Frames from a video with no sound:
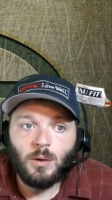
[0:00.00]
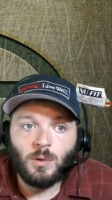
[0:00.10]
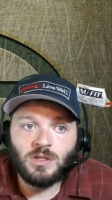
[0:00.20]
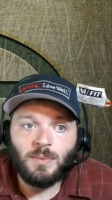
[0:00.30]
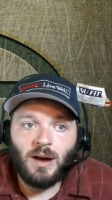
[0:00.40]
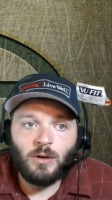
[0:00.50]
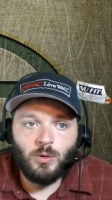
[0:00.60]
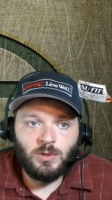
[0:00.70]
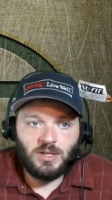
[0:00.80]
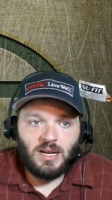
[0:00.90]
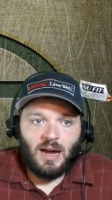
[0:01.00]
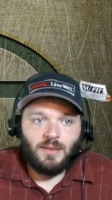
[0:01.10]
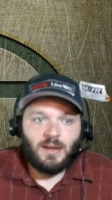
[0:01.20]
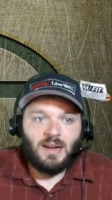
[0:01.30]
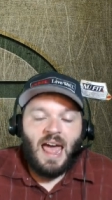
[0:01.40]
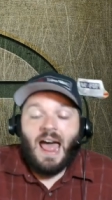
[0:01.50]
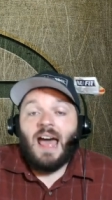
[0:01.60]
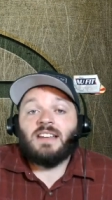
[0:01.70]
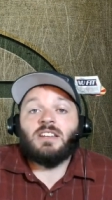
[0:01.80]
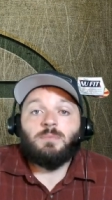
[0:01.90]
was about who's a guy that
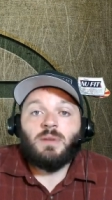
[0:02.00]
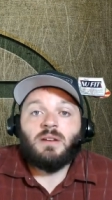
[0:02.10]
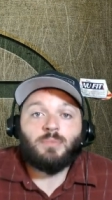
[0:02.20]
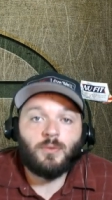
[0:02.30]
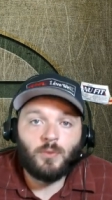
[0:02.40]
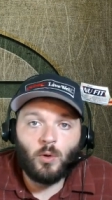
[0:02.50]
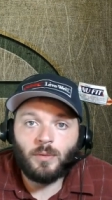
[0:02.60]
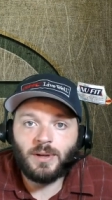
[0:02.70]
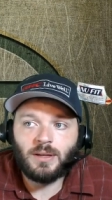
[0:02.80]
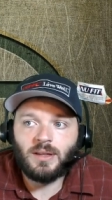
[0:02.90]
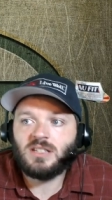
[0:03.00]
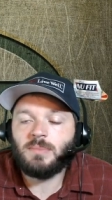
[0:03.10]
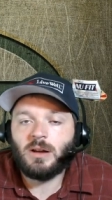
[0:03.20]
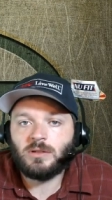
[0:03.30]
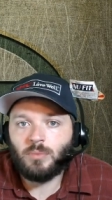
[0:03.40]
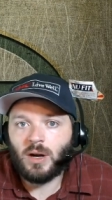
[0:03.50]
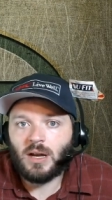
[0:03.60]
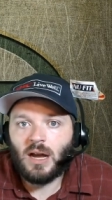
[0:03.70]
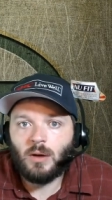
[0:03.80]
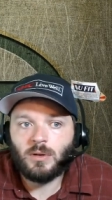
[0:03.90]
hasn't been performing that's about to
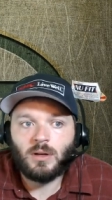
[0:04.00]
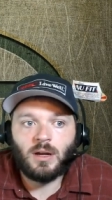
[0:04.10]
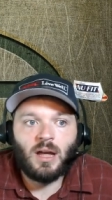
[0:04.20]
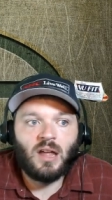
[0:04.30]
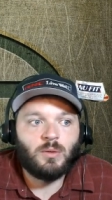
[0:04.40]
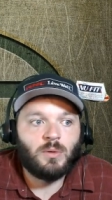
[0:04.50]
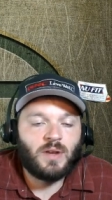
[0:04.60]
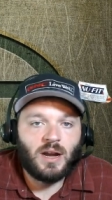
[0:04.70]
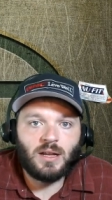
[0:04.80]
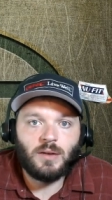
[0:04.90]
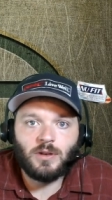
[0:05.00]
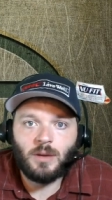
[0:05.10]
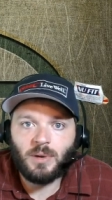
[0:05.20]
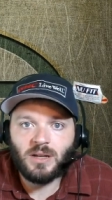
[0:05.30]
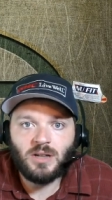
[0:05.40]
break out, a guy that we've kind of given up on.